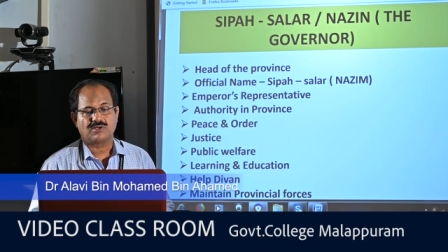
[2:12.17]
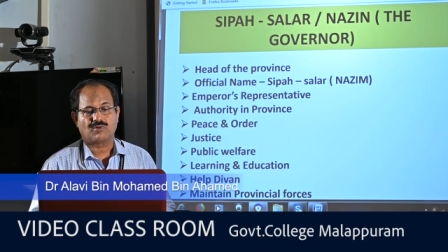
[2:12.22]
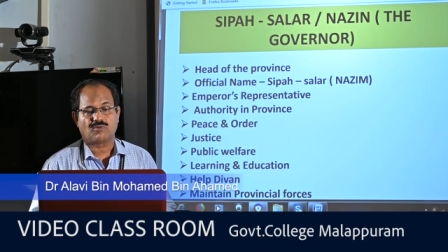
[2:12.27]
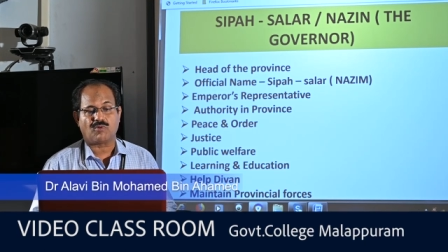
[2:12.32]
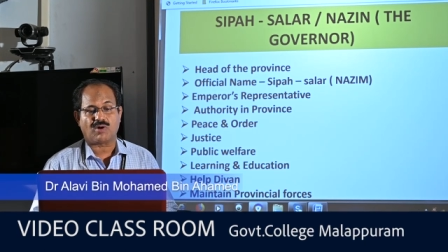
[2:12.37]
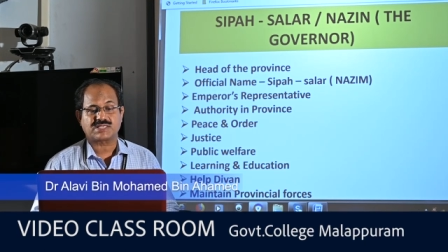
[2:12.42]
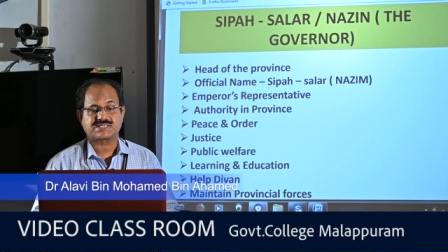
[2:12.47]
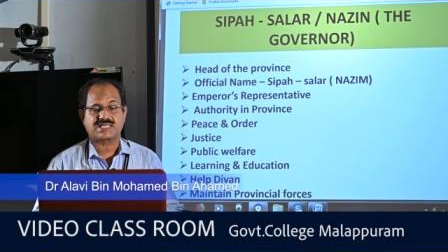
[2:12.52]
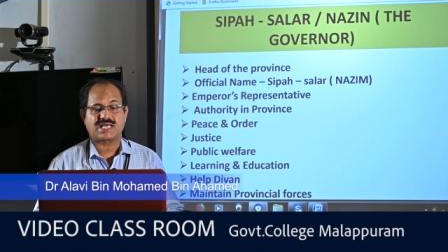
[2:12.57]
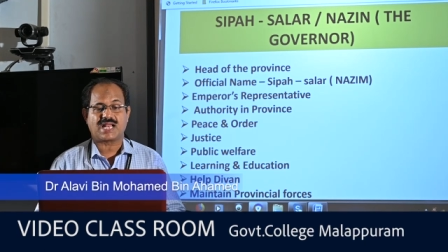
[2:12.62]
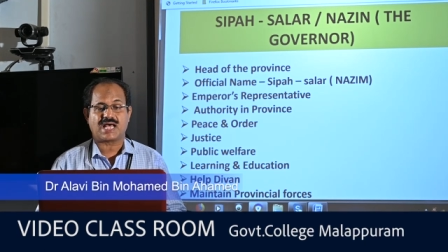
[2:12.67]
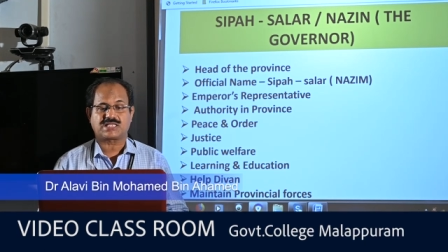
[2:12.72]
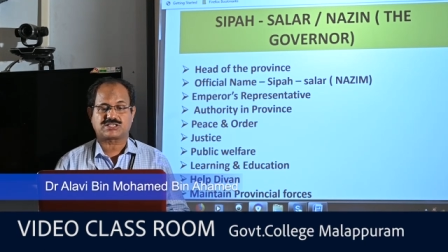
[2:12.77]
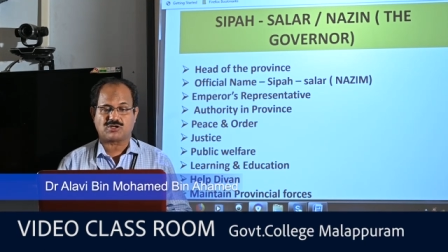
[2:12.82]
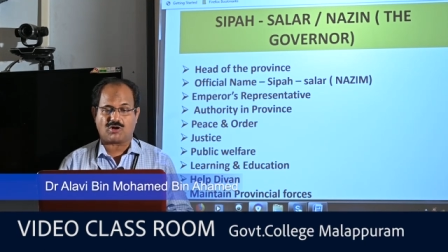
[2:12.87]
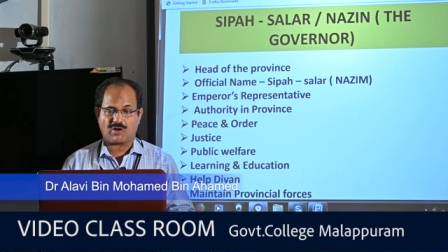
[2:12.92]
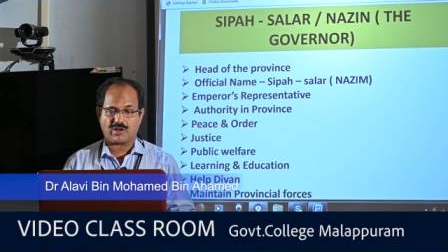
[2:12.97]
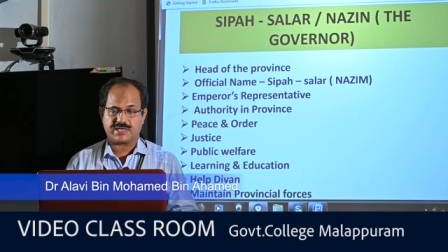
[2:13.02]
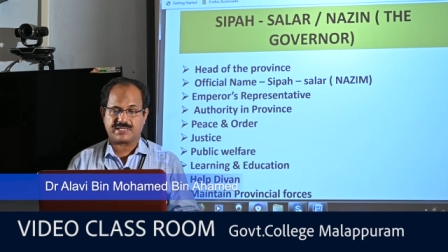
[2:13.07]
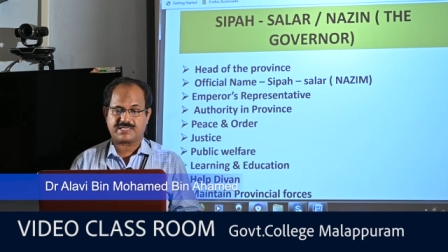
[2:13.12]
was an
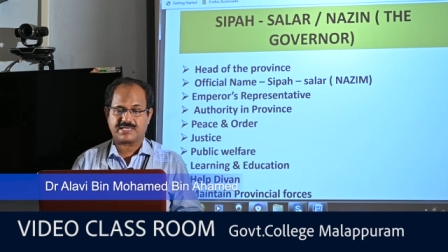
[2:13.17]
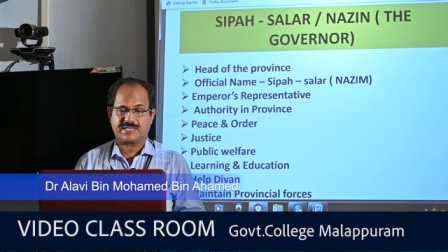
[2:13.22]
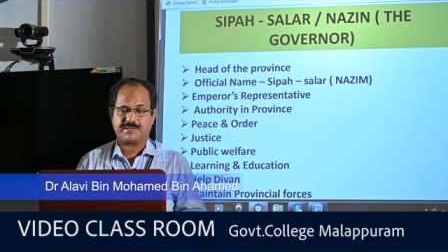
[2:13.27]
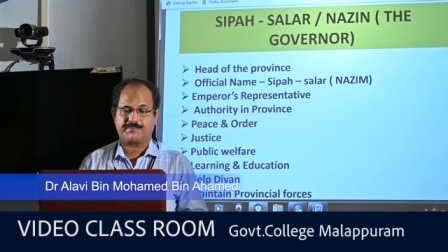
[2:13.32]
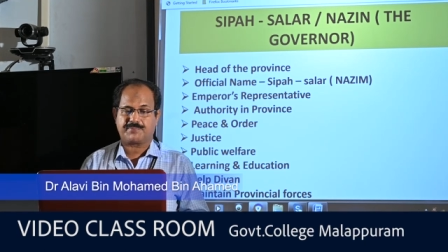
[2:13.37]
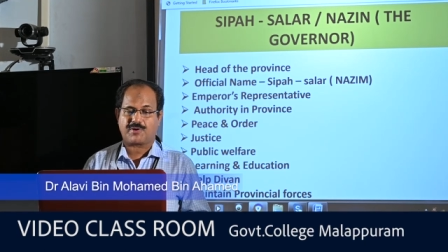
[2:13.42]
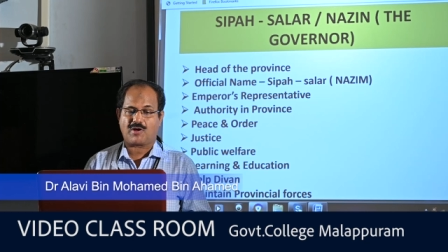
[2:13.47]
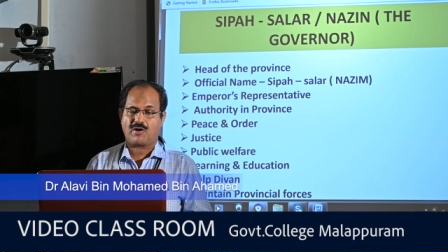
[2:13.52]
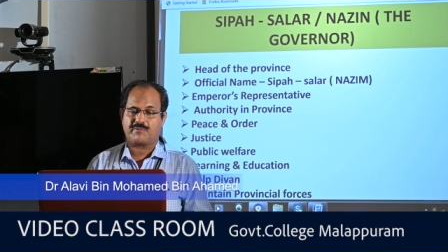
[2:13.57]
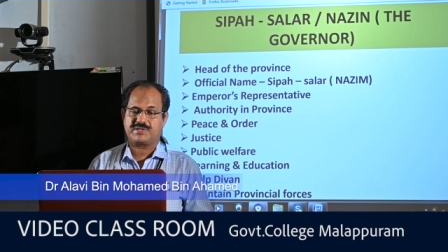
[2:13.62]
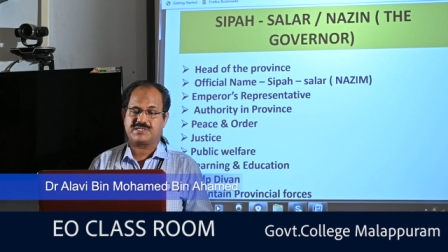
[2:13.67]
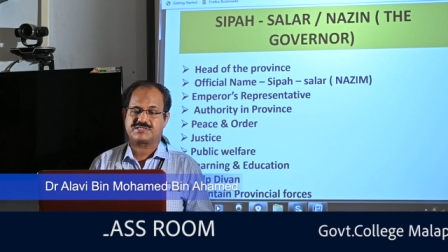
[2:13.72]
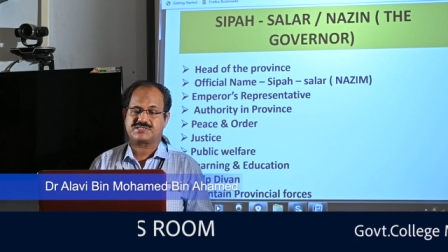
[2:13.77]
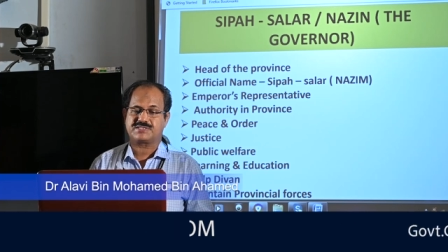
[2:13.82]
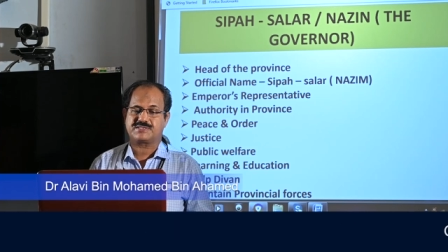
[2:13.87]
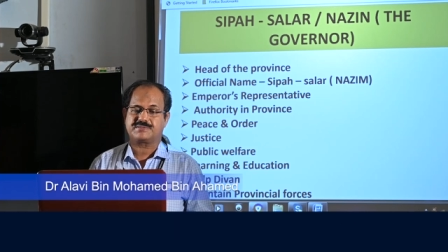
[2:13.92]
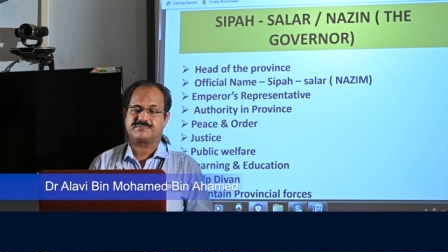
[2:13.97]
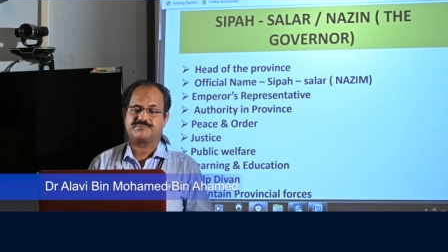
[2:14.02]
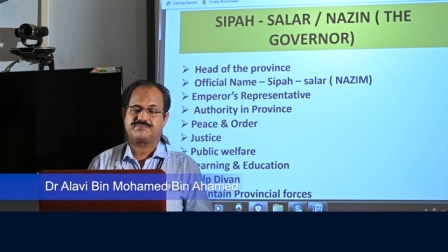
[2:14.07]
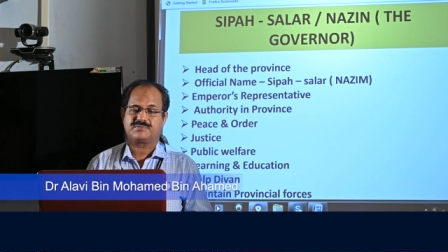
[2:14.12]
authority in province,
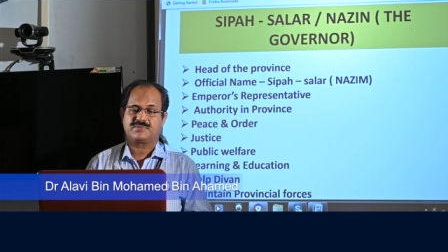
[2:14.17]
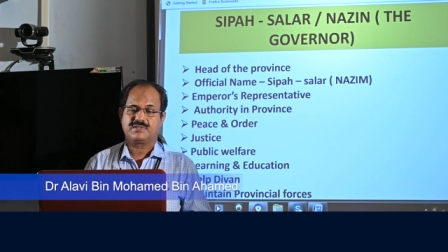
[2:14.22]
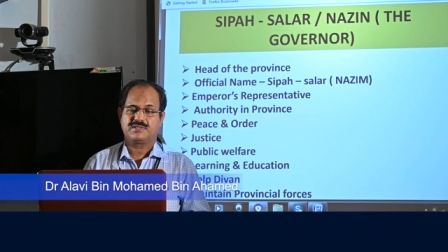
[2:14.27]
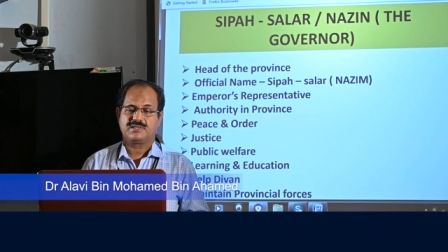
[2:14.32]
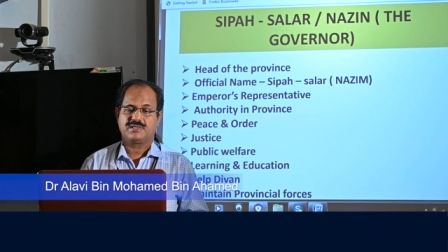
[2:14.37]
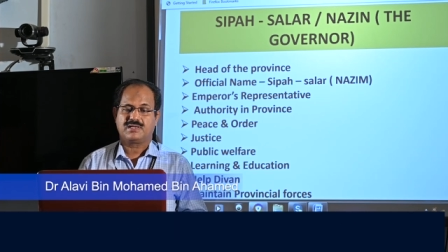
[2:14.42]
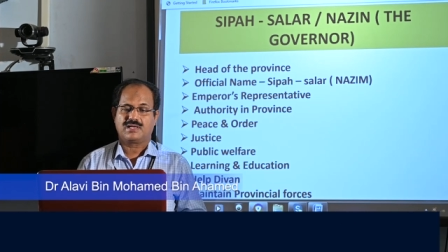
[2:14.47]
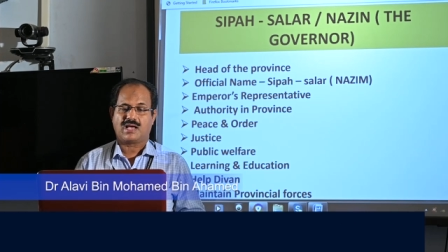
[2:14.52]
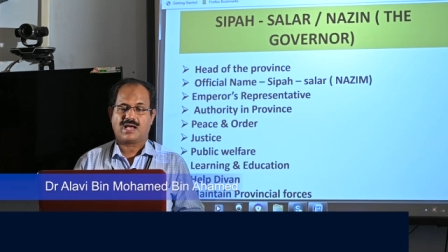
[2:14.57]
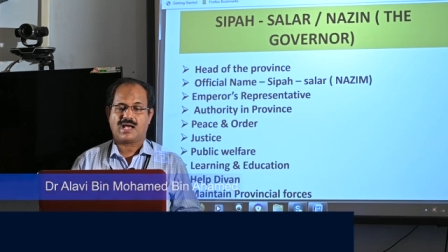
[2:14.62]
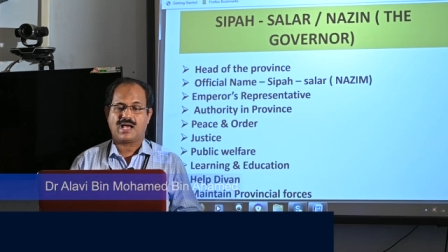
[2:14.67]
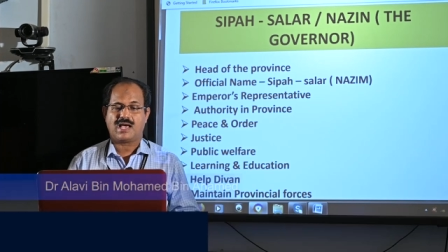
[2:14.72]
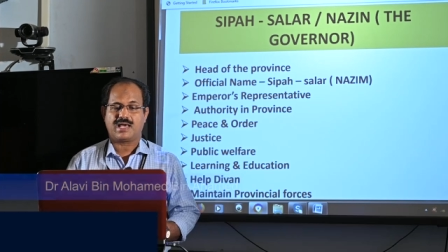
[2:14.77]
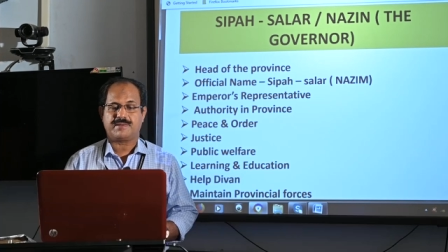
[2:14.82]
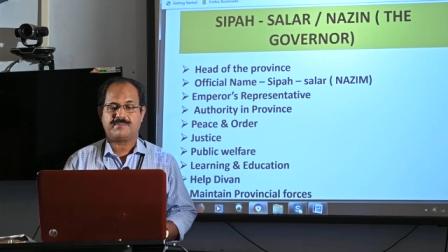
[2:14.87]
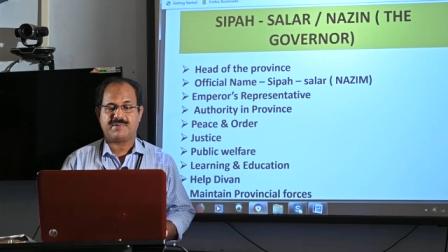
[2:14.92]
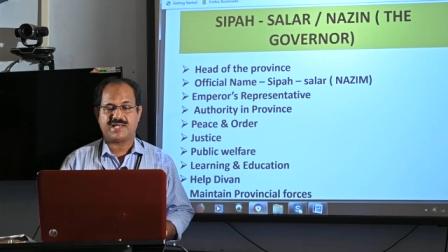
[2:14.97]
and